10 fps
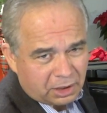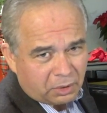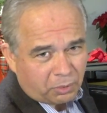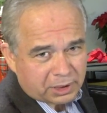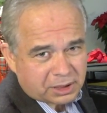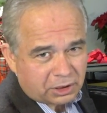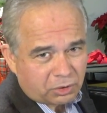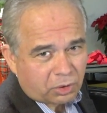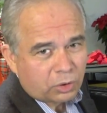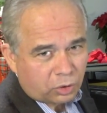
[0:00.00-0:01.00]
What's in
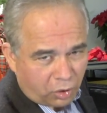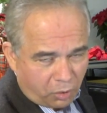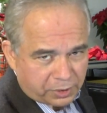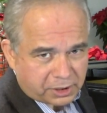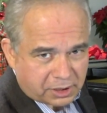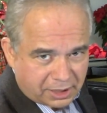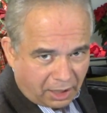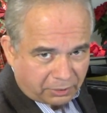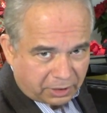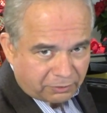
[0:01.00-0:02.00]
your lowest
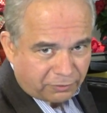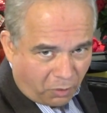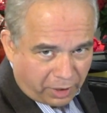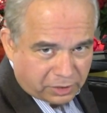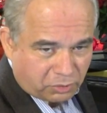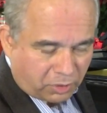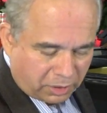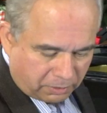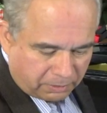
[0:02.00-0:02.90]
sounding voice or